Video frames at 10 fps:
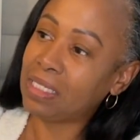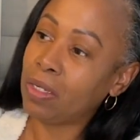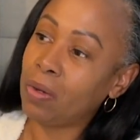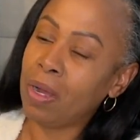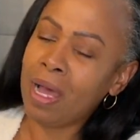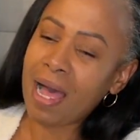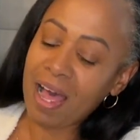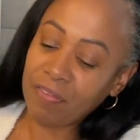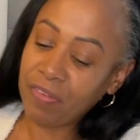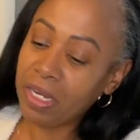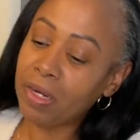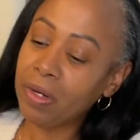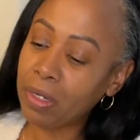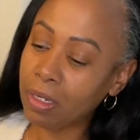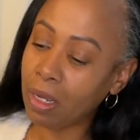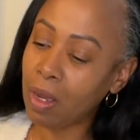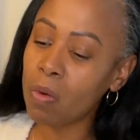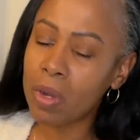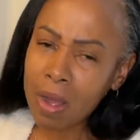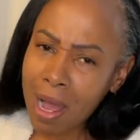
So I figured, oh, well,